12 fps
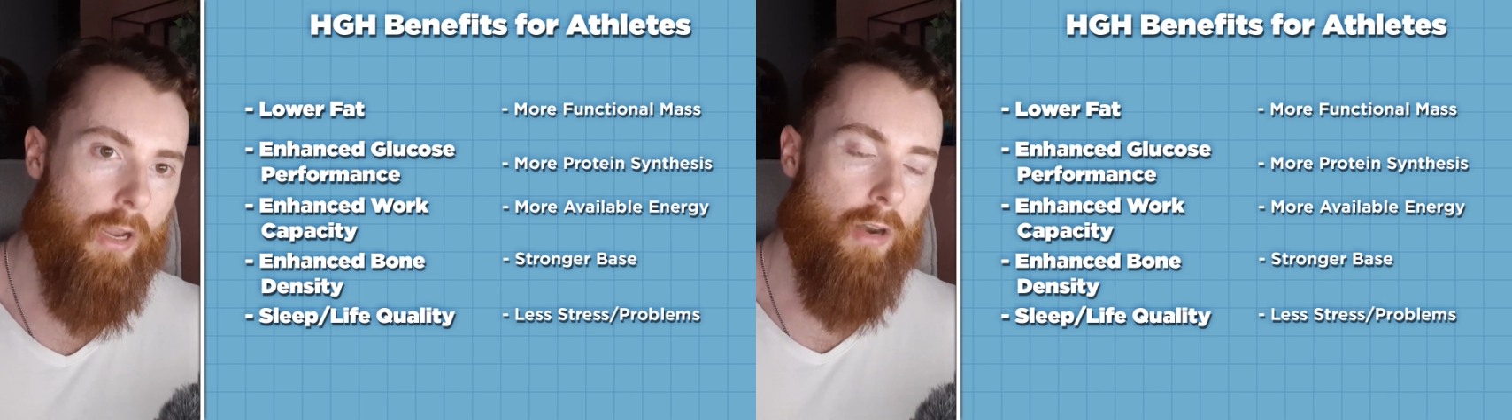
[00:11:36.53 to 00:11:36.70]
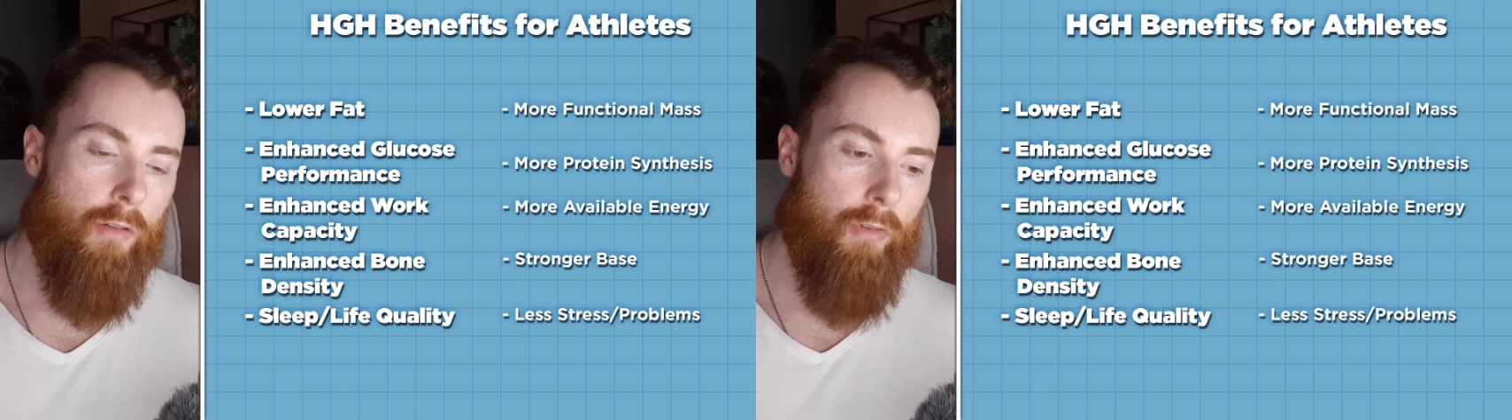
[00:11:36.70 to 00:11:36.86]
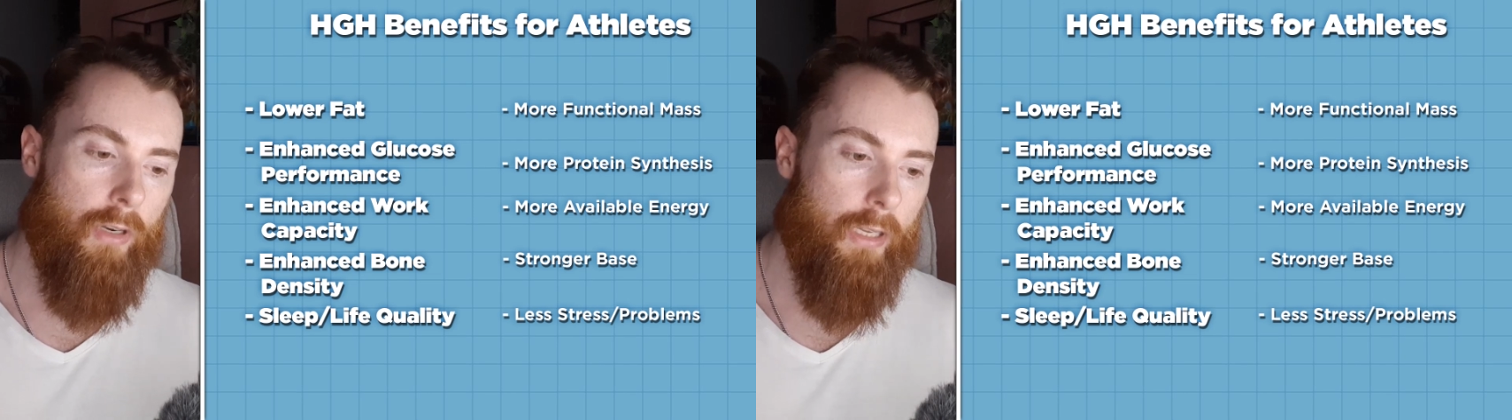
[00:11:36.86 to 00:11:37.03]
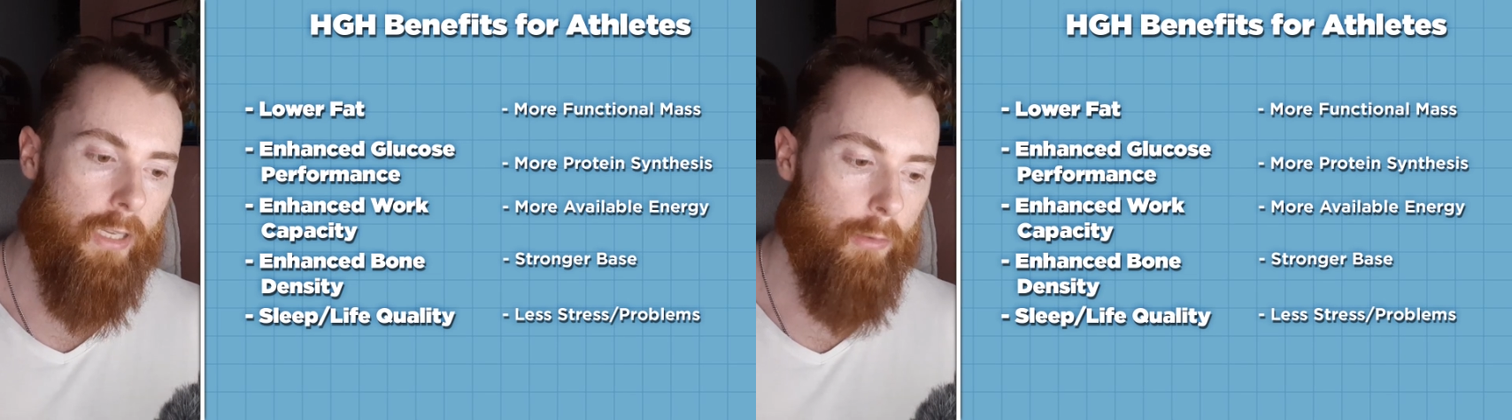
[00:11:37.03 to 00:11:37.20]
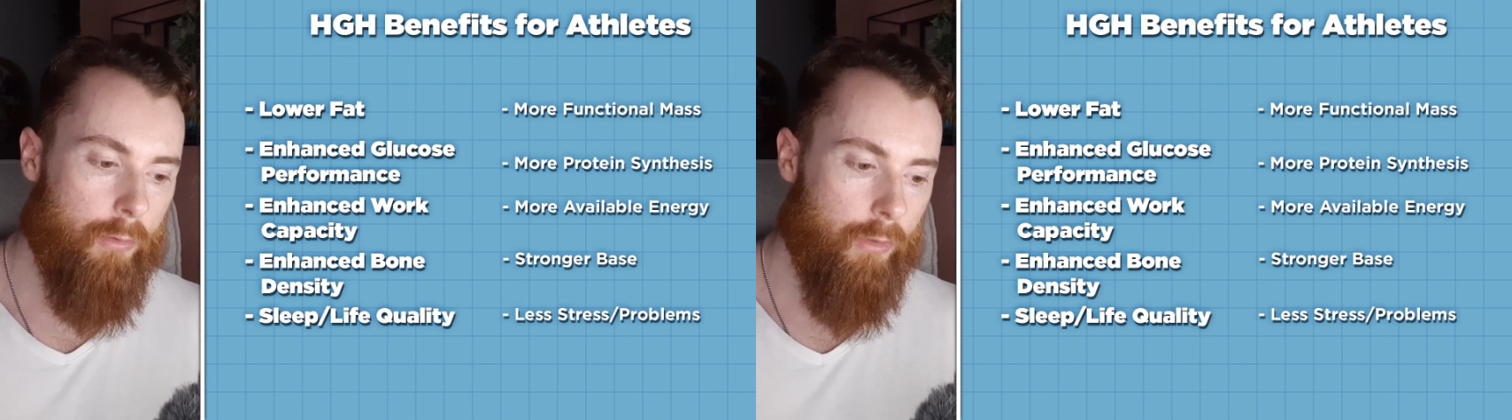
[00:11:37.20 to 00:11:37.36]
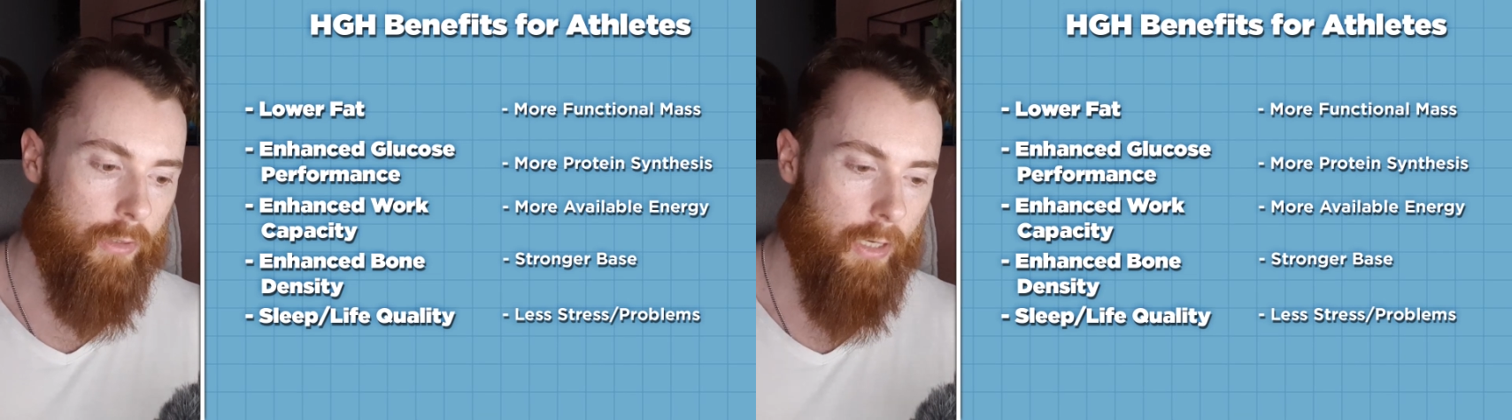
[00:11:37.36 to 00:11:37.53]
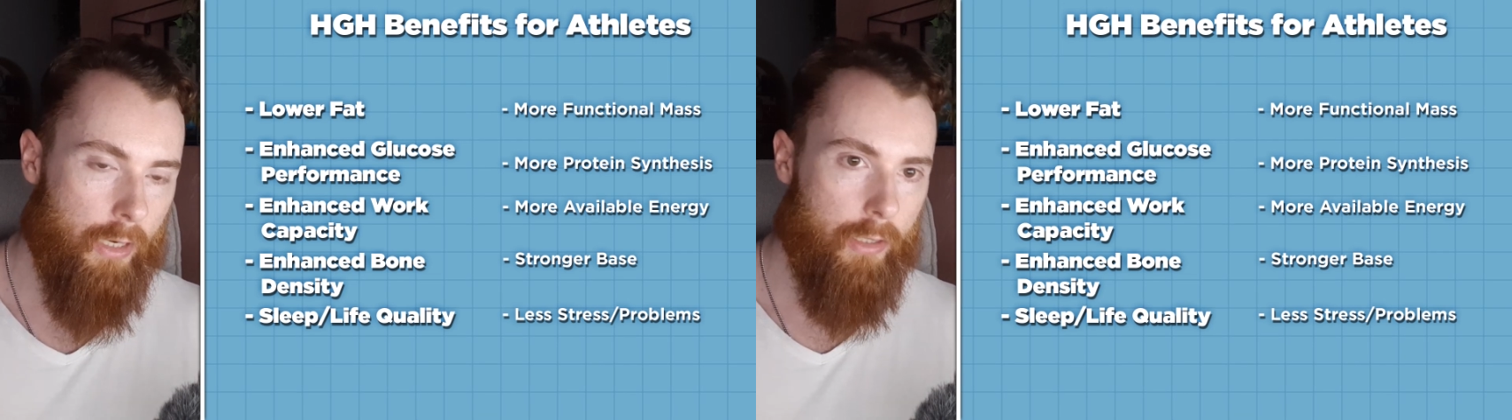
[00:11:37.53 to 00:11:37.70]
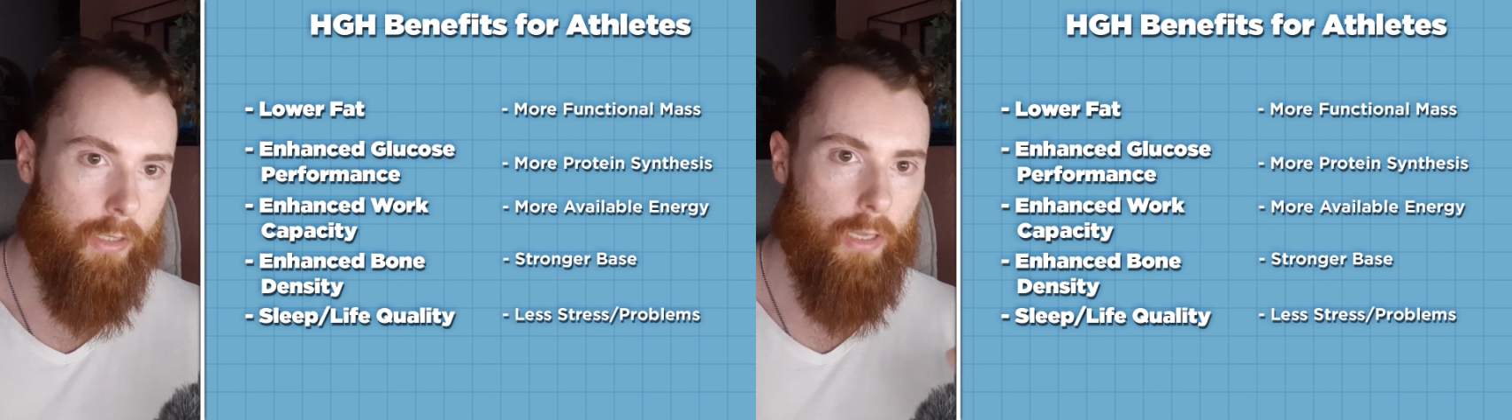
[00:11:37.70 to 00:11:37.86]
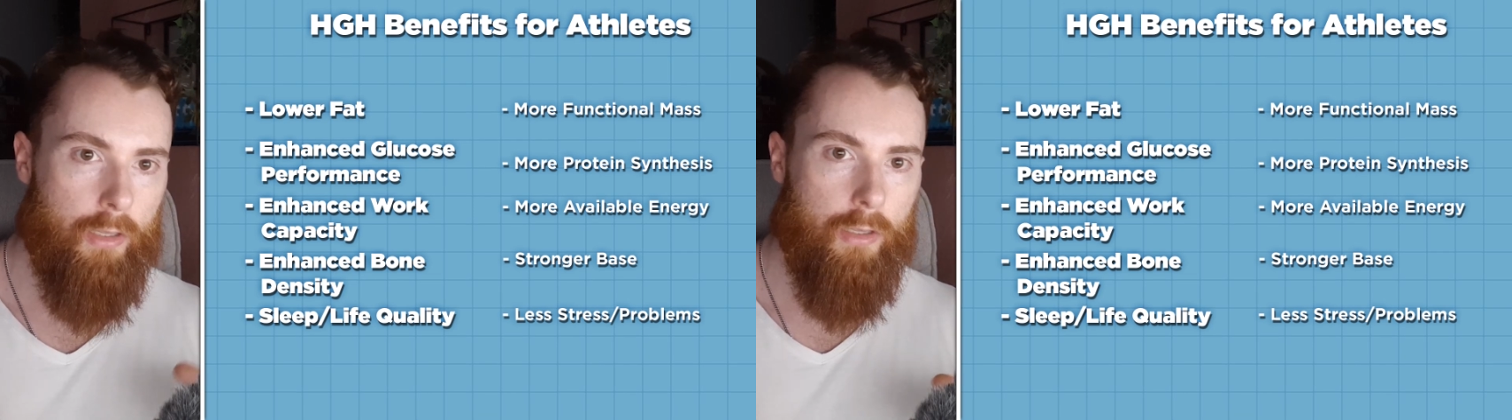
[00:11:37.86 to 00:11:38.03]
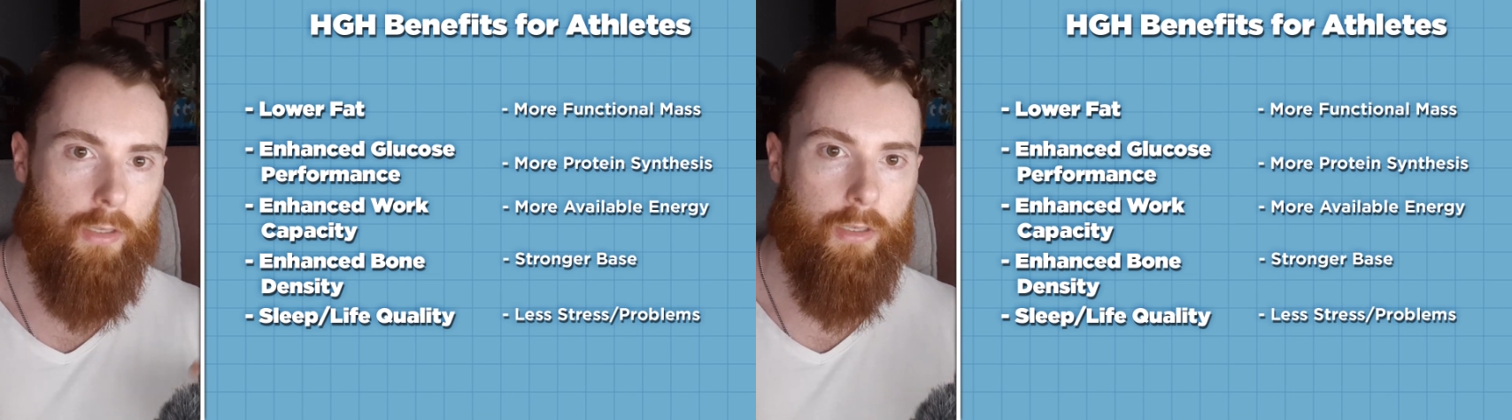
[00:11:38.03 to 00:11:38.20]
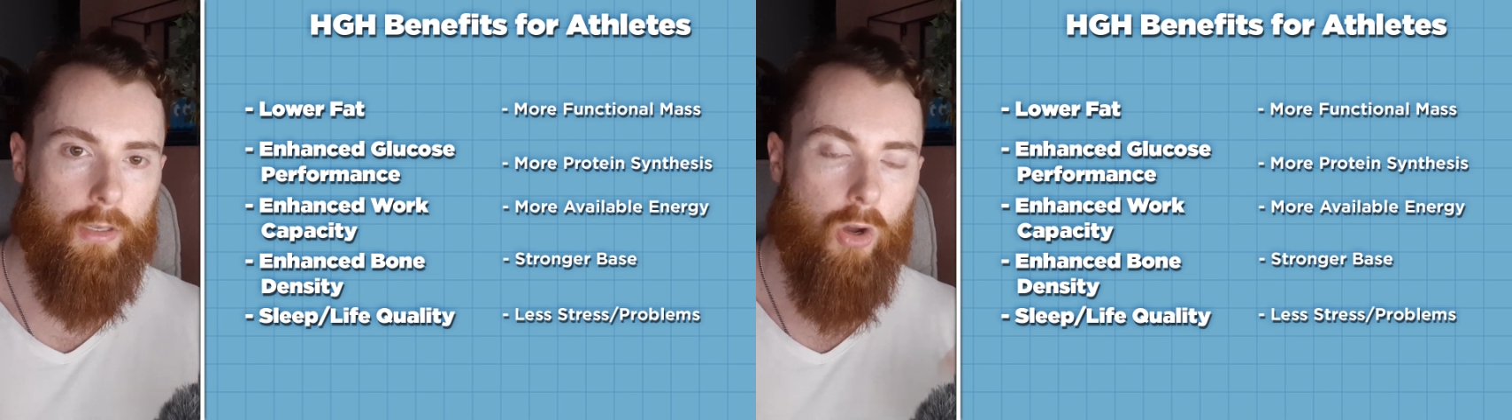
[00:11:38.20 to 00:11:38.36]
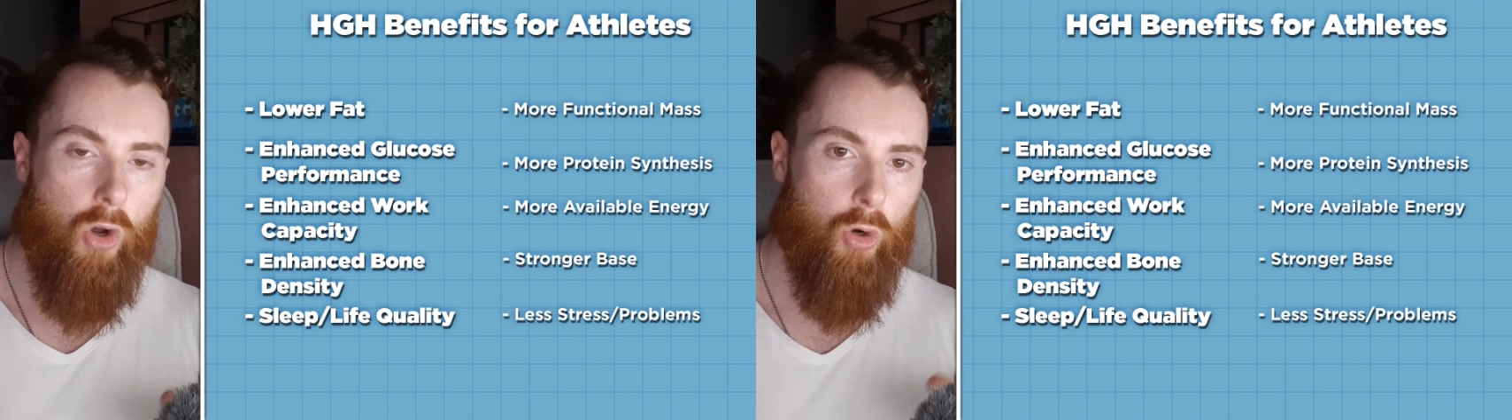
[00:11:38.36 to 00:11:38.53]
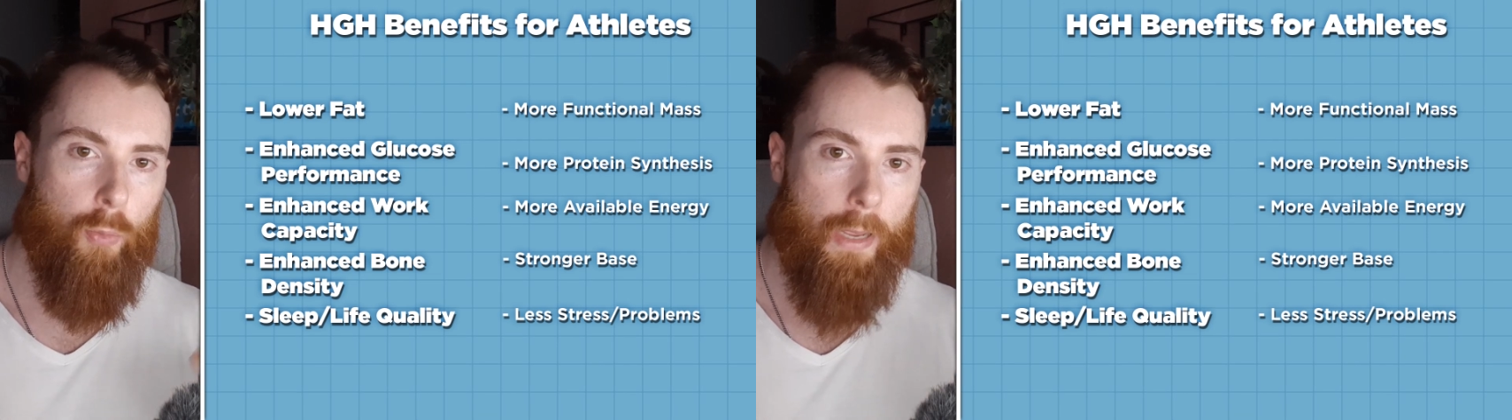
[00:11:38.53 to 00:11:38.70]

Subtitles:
really helps to tie together the whole